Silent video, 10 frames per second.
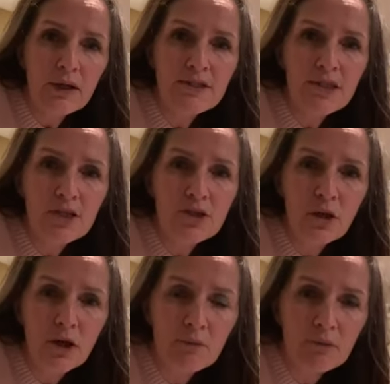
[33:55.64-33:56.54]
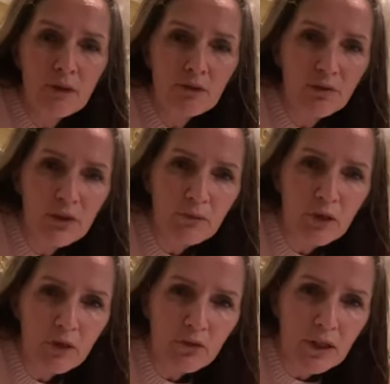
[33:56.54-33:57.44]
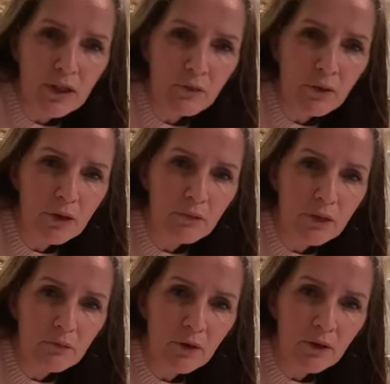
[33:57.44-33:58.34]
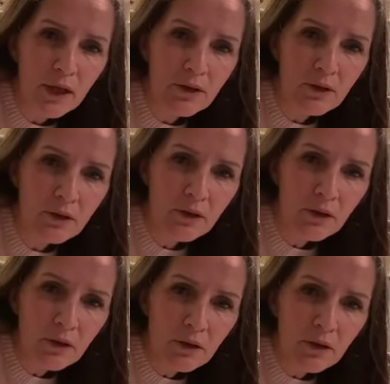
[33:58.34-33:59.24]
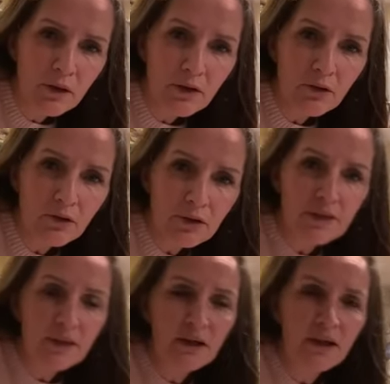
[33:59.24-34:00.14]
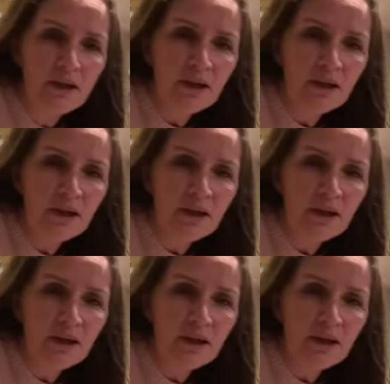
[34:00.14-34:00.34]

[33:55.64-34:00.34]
Is there a time limit for them? I don't really know what you meant by that. Hi, Teresa.